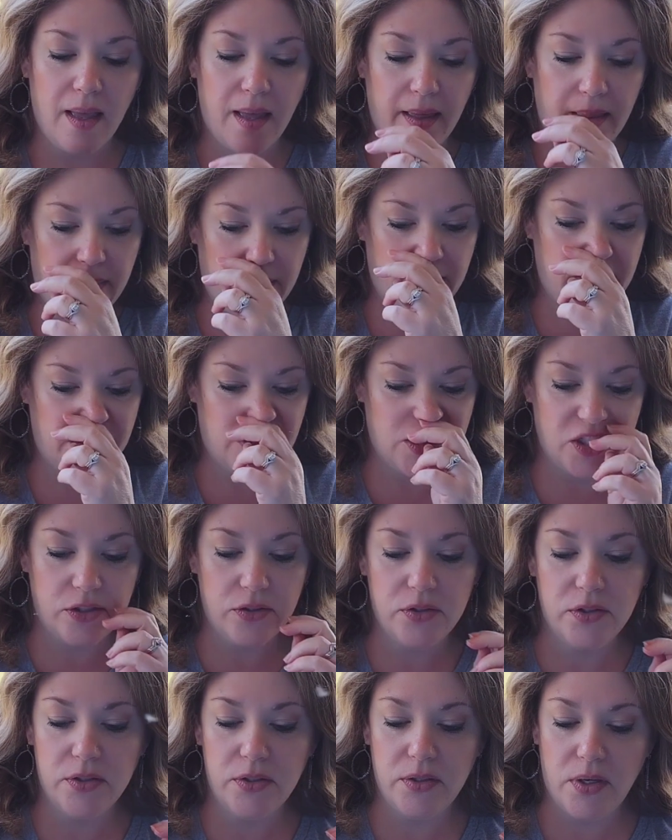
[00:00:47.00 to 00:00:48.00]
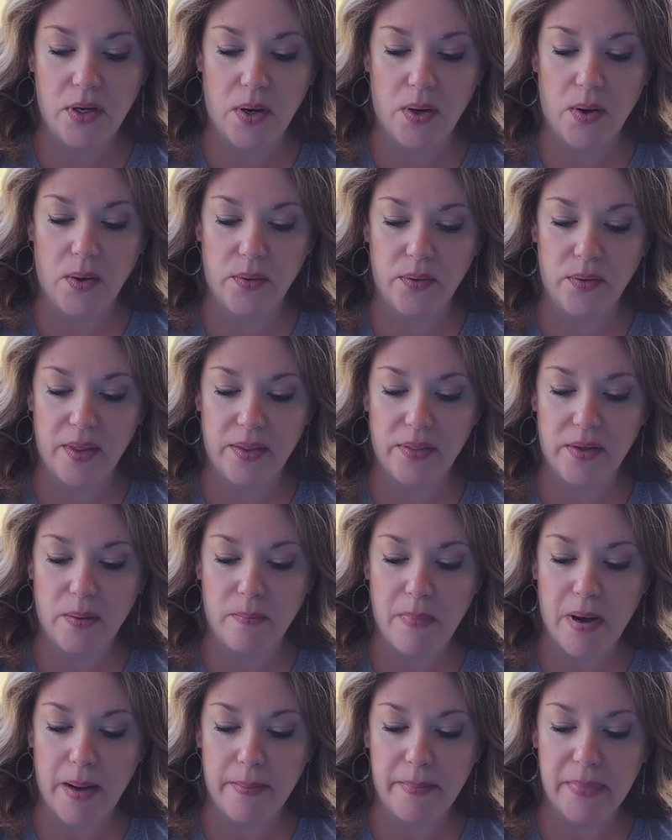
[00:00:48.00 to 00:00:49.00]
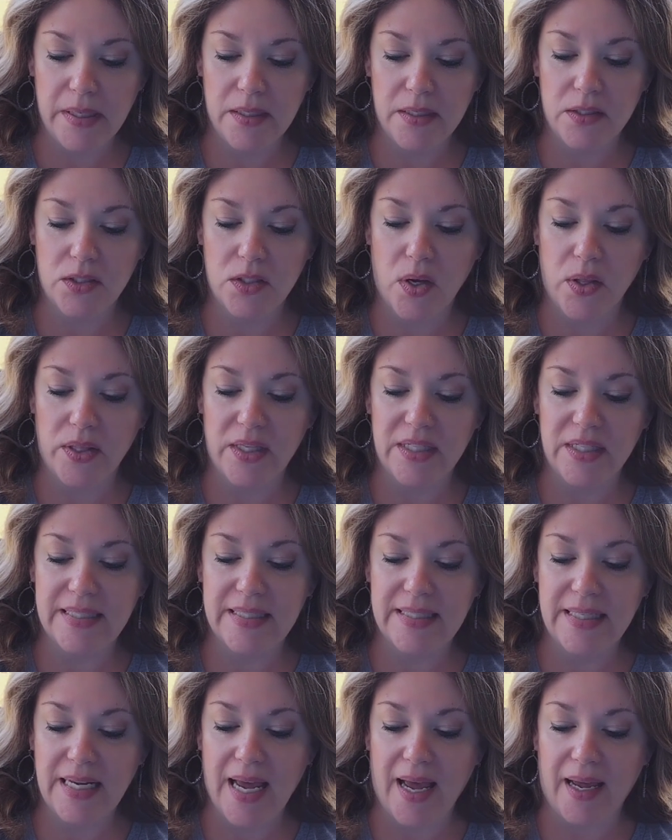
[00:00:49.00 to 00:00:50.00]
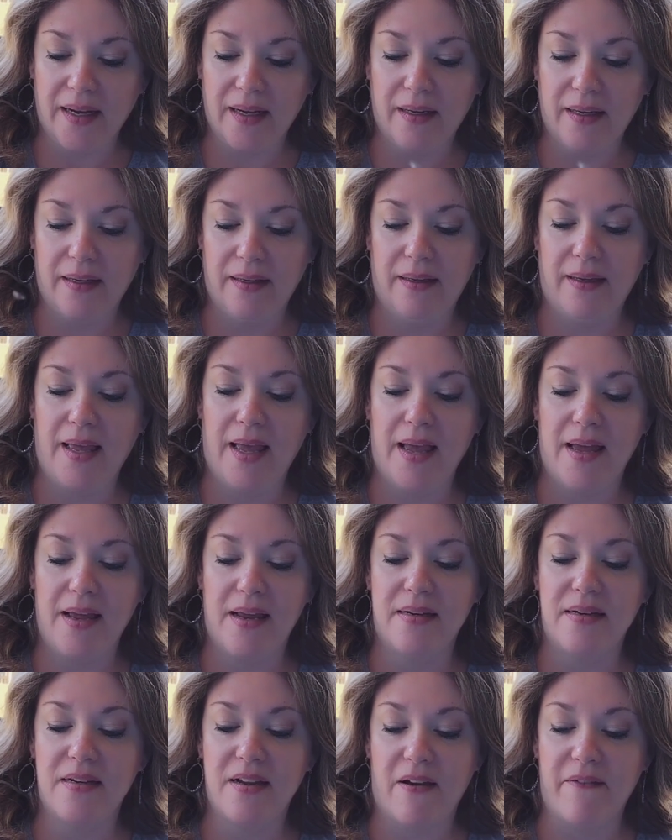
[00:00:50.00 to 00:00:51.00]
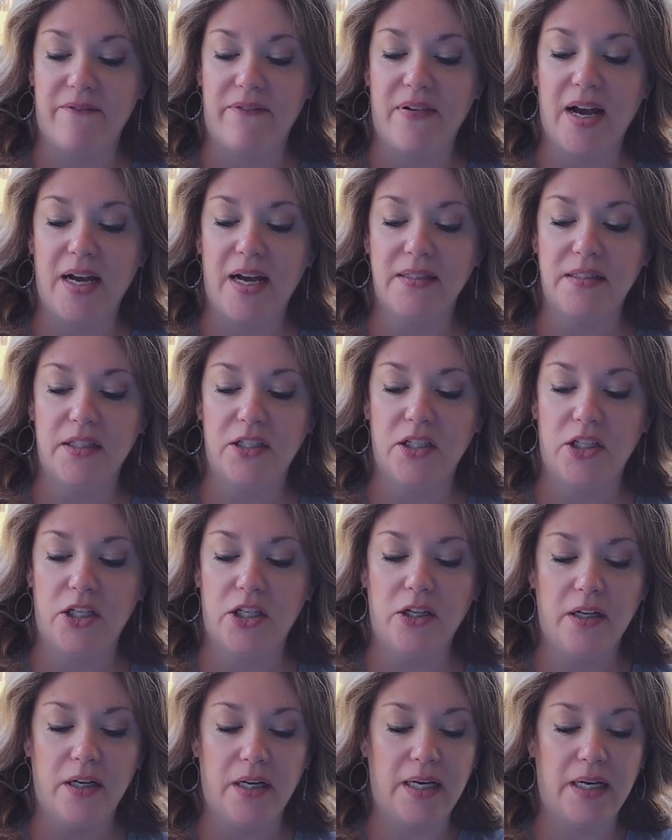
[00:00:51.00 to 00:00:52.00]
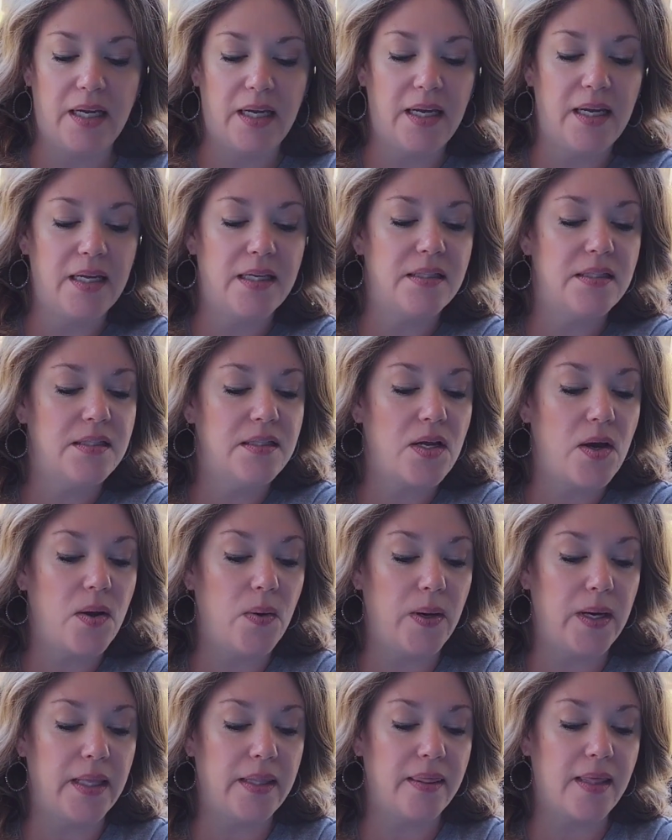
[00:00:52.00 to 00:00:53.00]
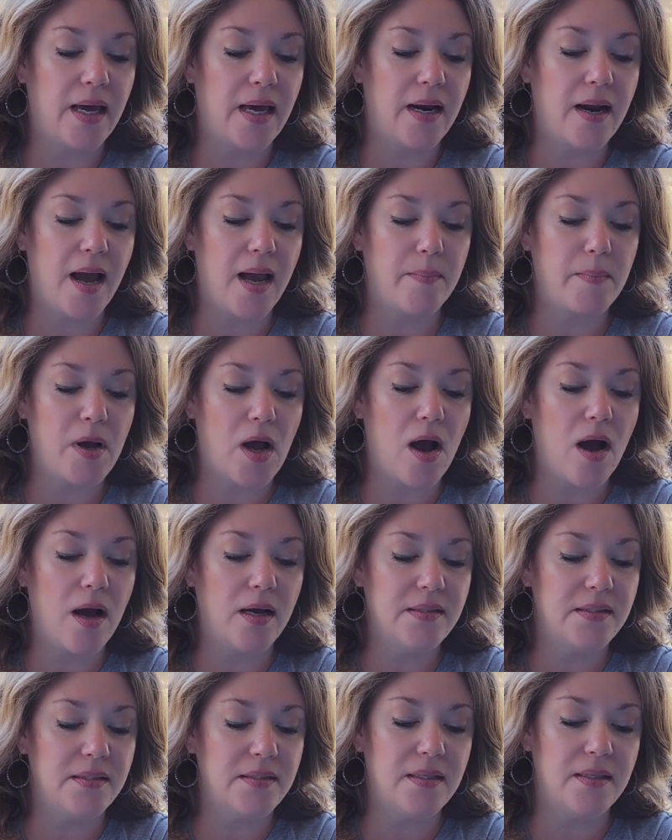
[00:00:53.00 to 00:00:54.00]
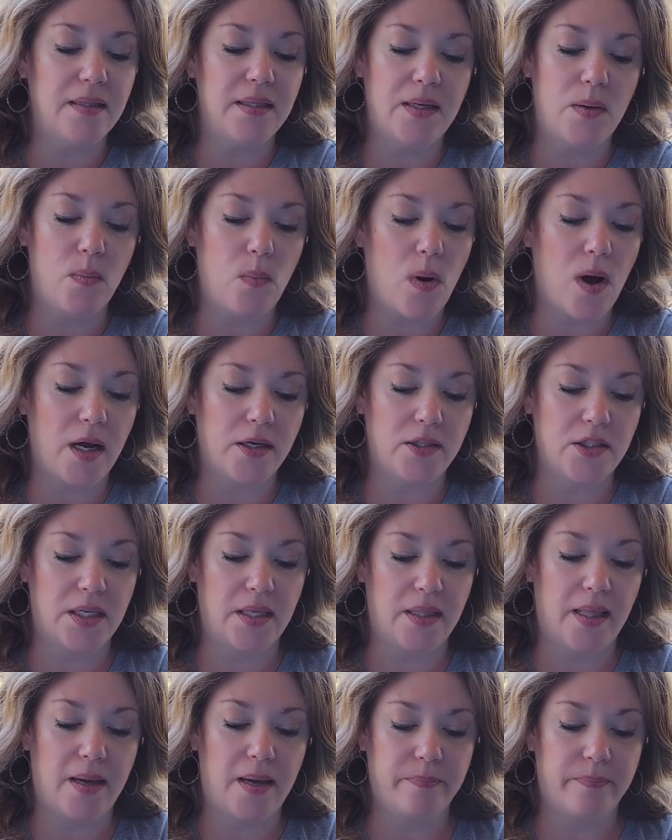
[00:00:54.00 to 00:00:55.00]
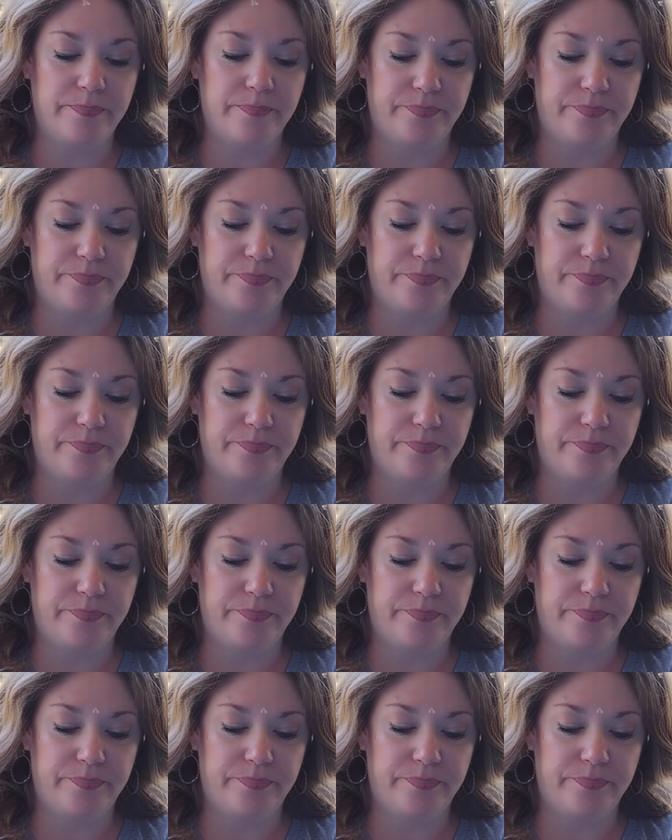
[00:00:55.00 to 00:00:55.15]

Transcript: The children know that their mama is on the deck and find security in knowing that I'm constantly watching them.